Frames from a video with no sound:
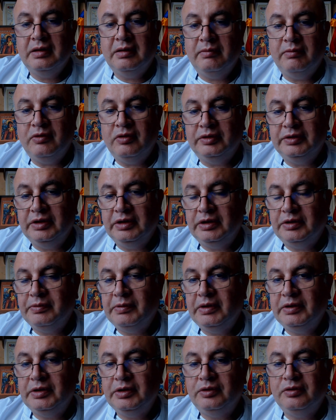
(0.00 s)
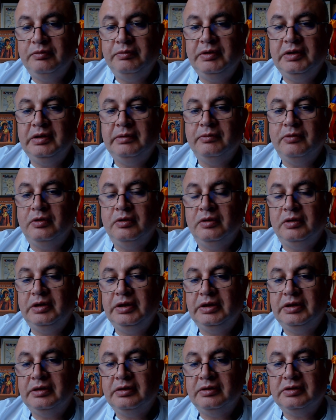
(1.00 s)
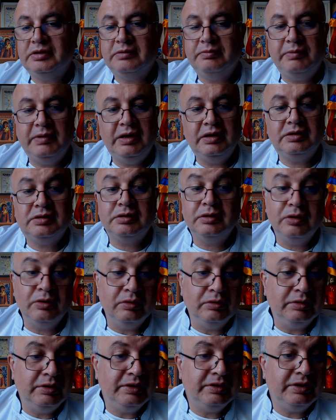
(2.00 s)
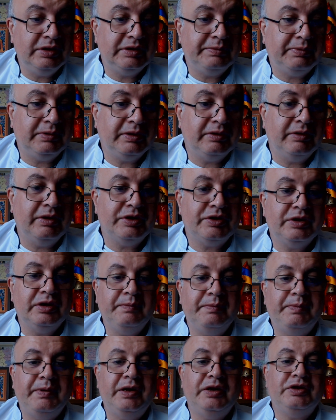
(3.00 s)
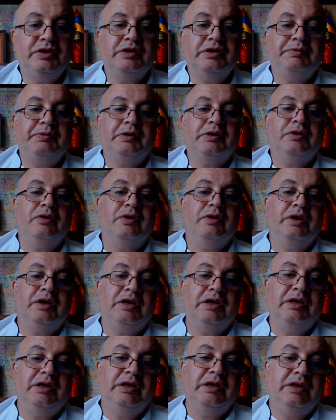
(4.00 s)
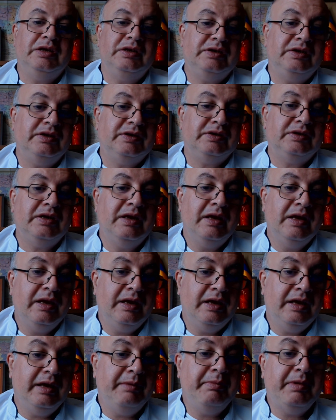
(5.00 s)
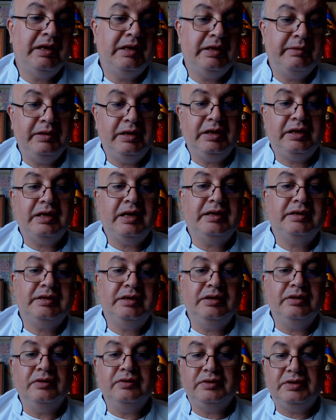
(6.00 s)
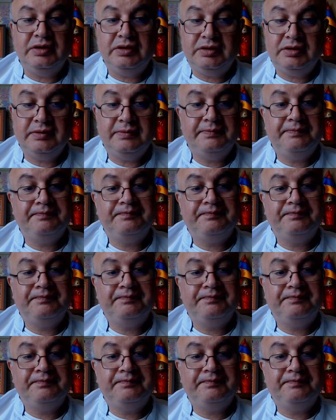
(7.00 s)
more than 22 millimole liters may slow disease progression in patients with chronic kidney disease and metabolic acidosis.